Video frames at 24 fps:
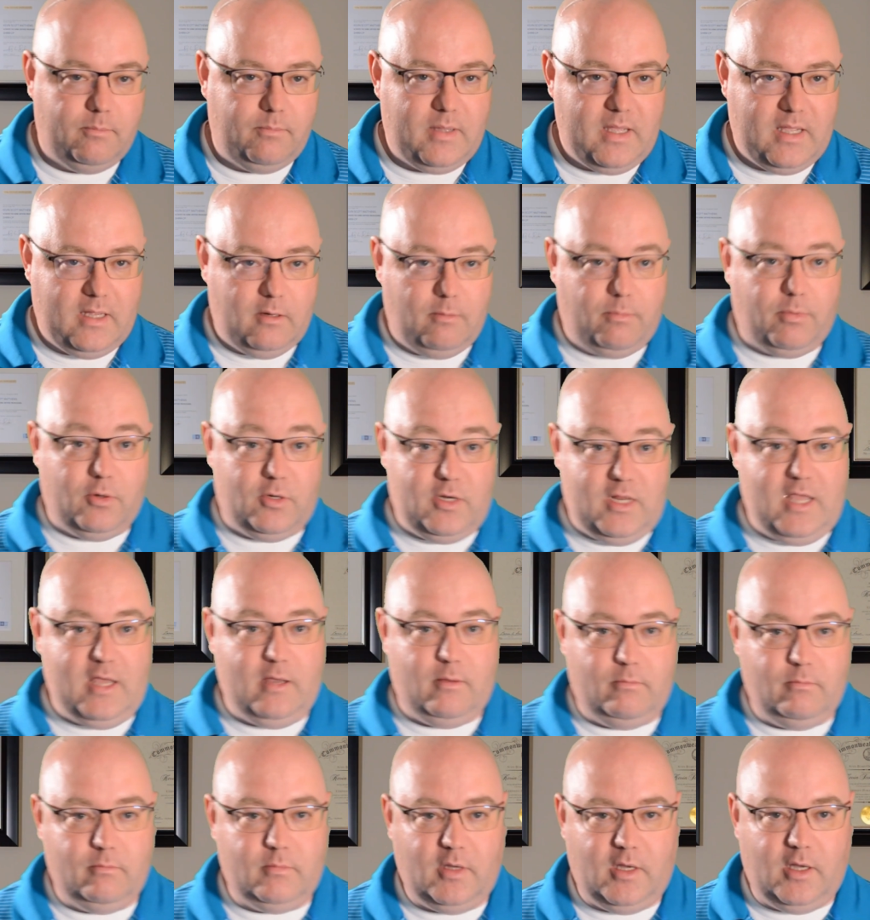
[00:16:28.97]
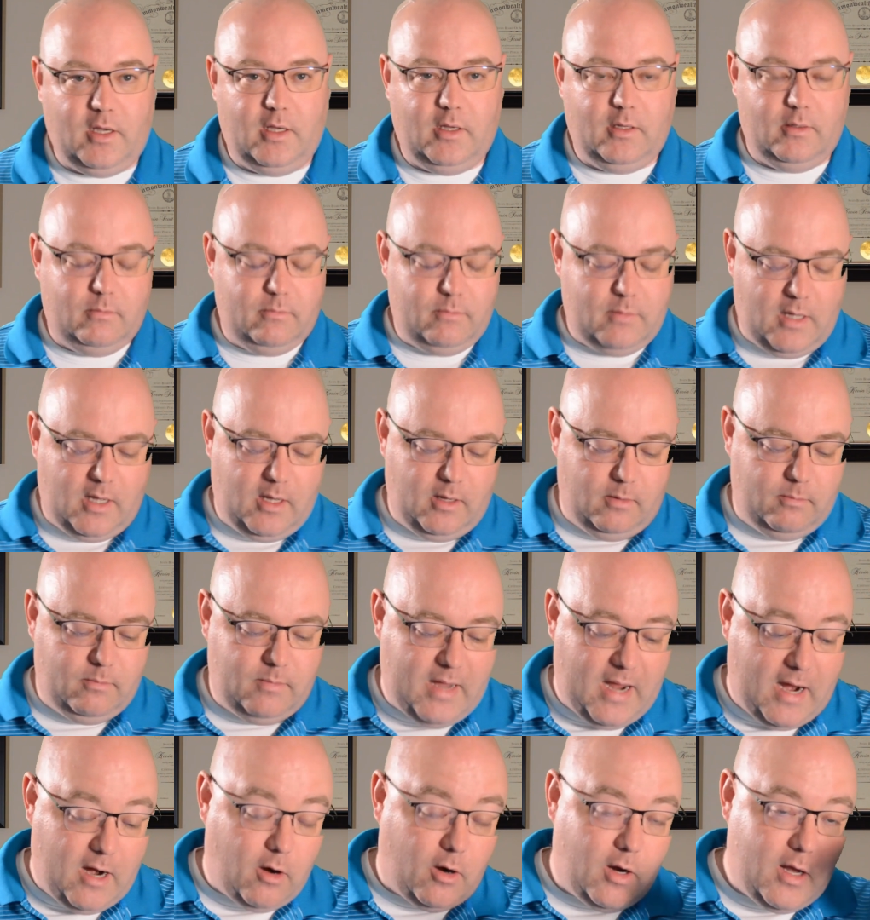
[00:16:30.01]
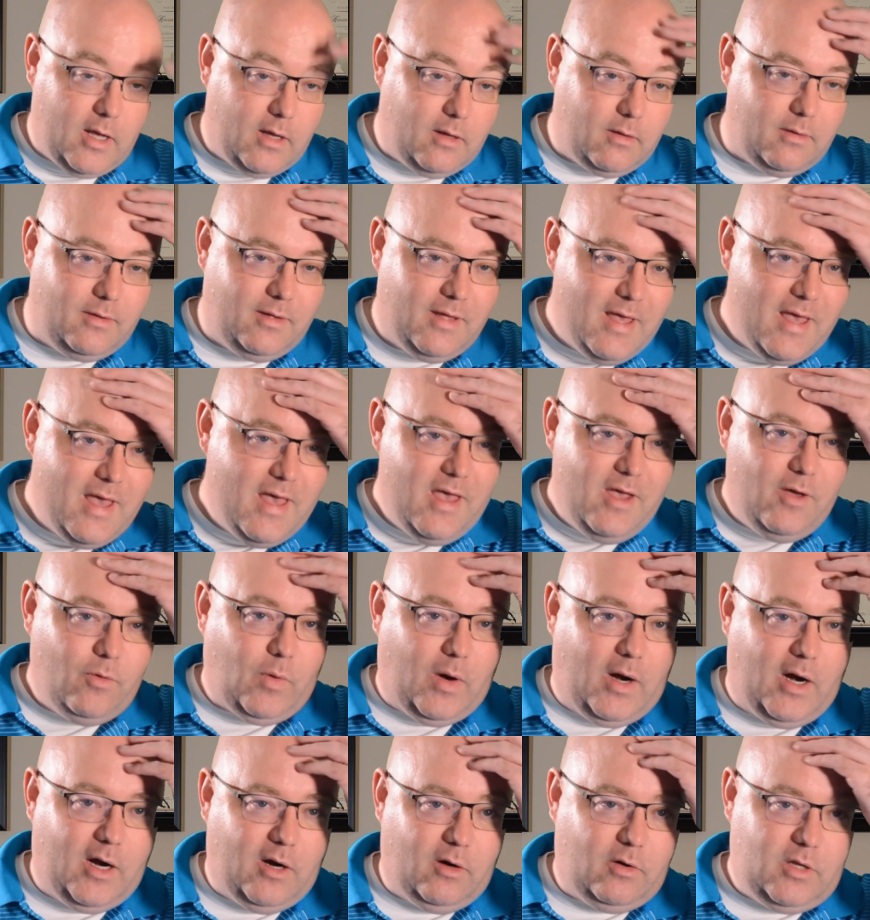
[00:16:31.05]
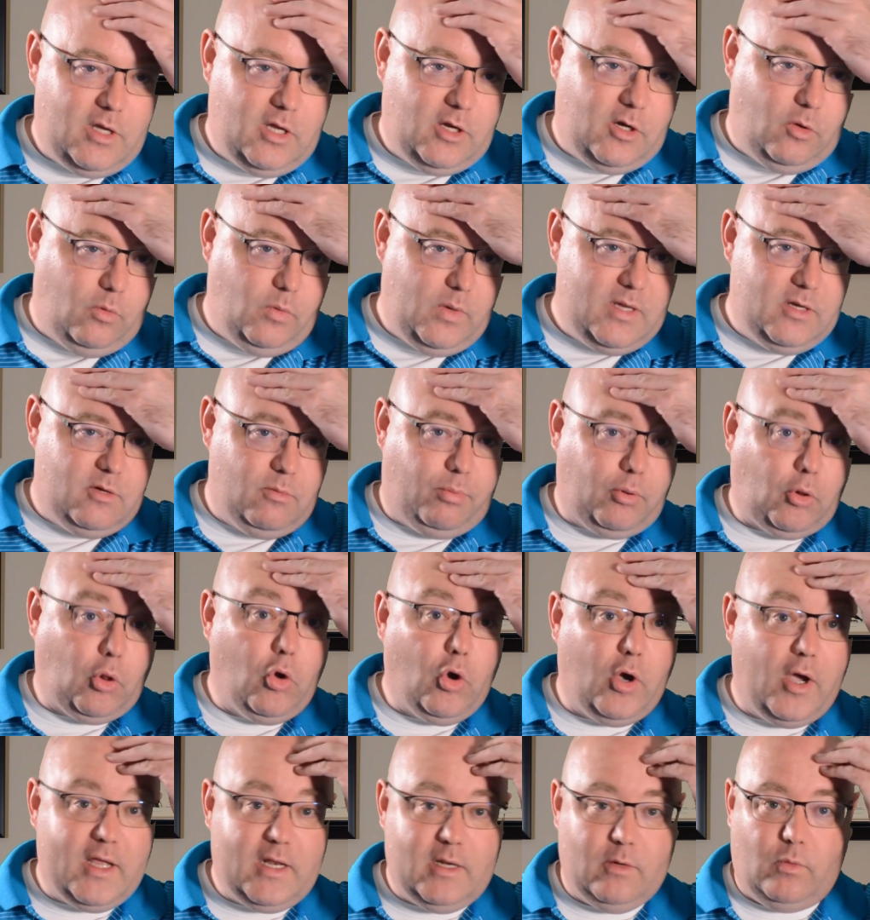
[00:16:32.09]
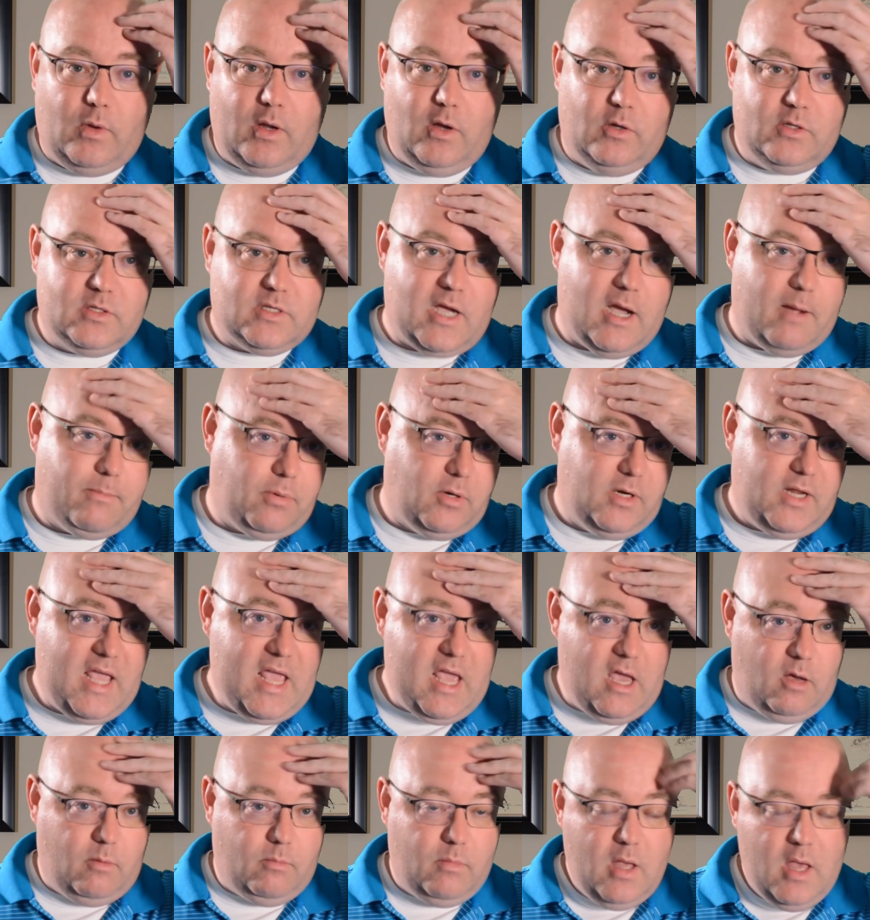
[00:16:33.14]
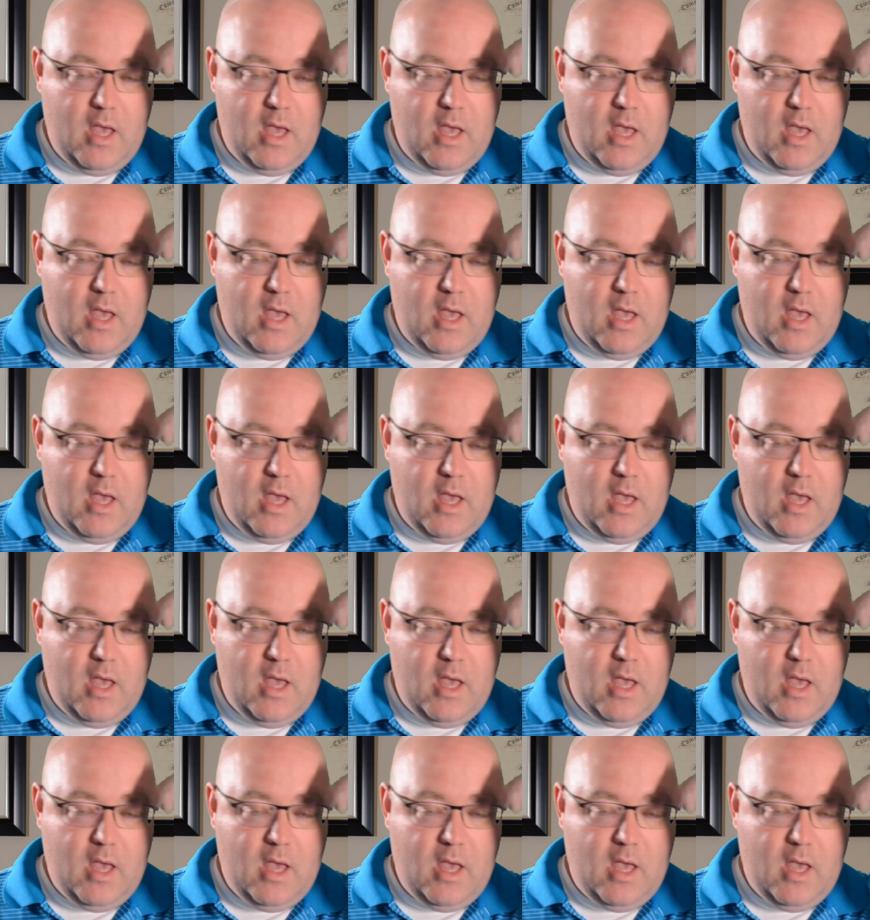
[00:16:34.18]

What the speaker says: being a per diem area where we deployed and we always got per diem.